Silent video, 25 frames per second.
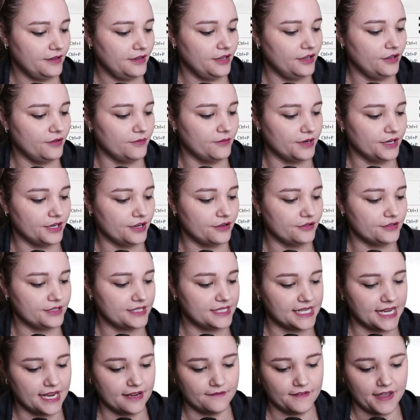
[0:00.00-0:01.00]
you want to go
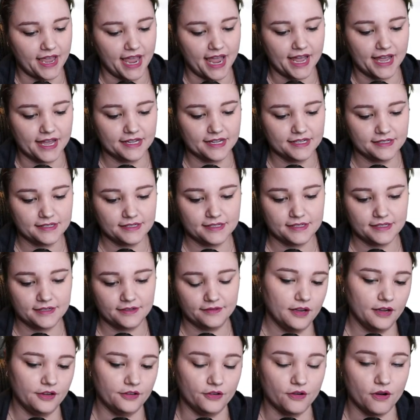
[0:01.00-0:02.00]
save as.
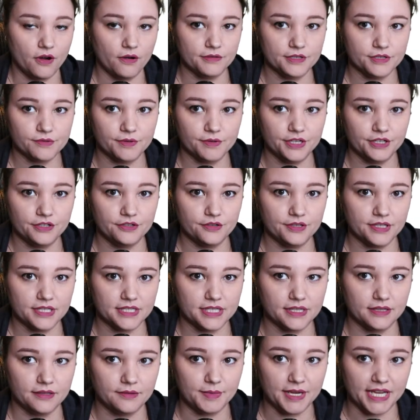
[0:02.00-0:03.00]
You always want to do
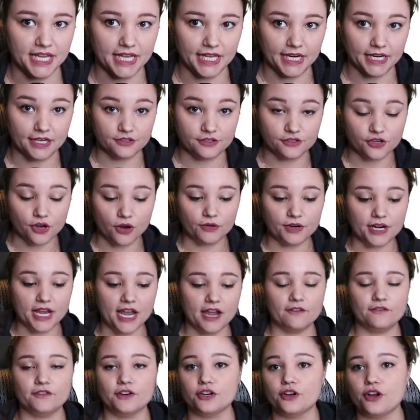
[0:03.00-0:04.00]
this in the beginning. Don't
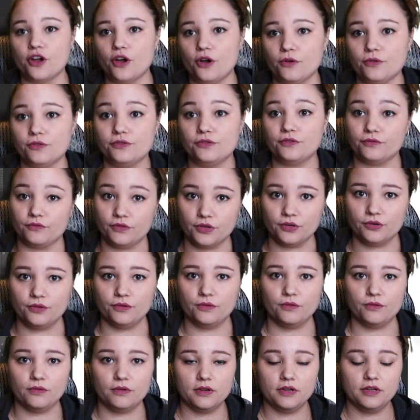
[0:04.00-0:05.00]
ever go
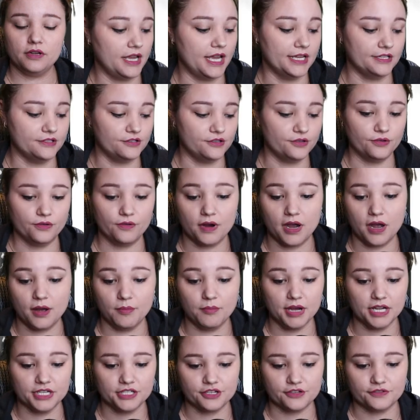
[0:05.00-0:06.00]
through and do a
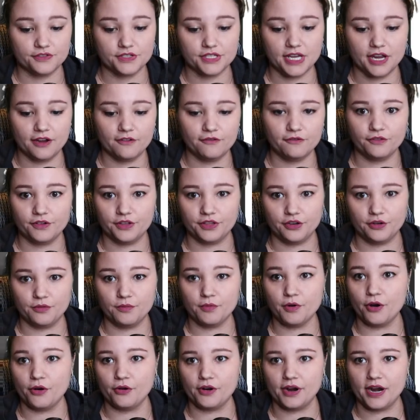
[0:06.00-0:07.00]
bunch of stuff with your
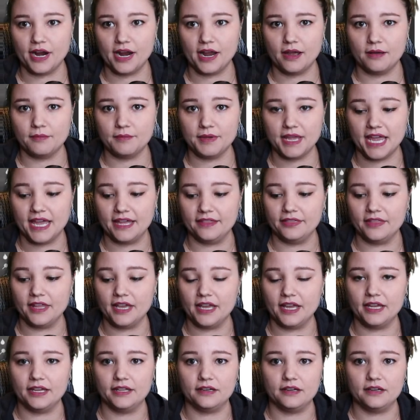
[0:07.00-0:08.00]
program and
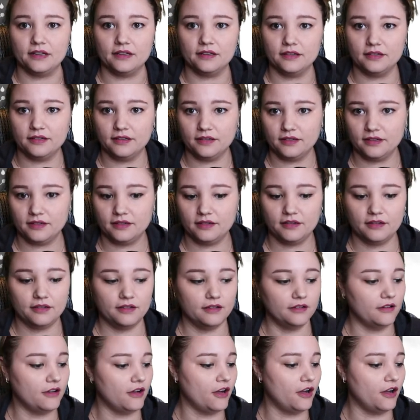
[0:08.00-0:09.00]
then
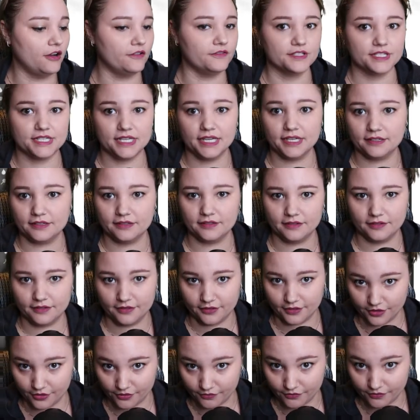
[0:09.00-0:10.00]
all of a
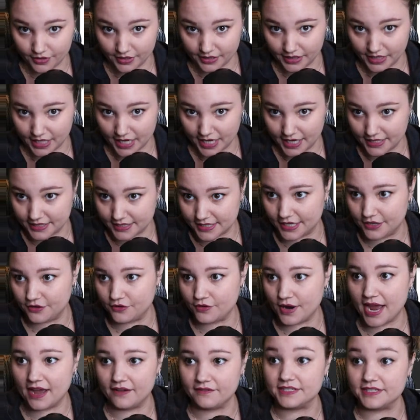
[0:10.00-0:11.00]
sudden you realize that you
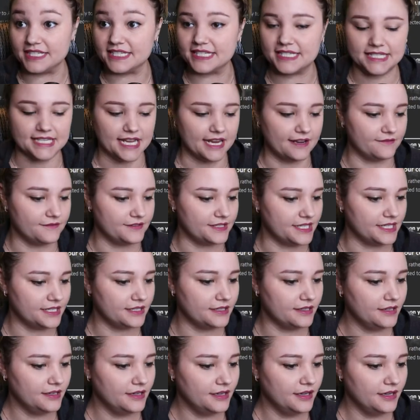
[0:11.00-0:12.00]
haven't saved
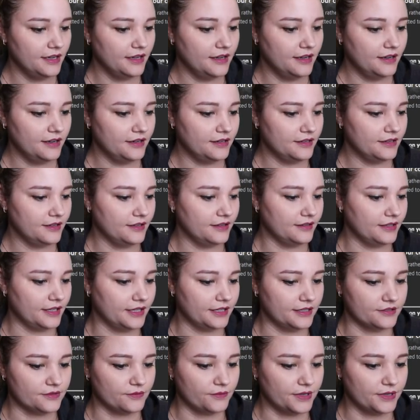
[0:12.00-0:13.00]
it.
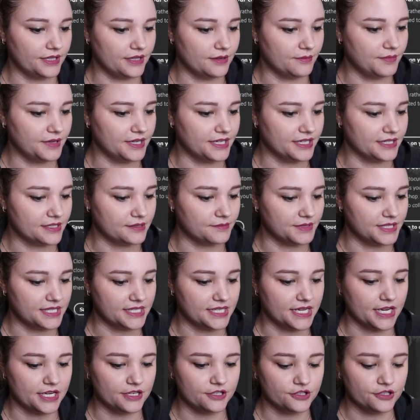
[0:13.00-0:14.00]
That is one of the biggest
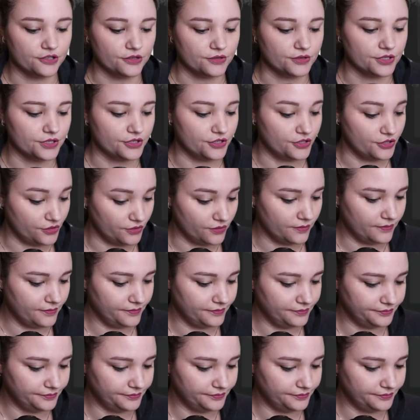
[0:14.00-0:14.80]
mistakes you can do.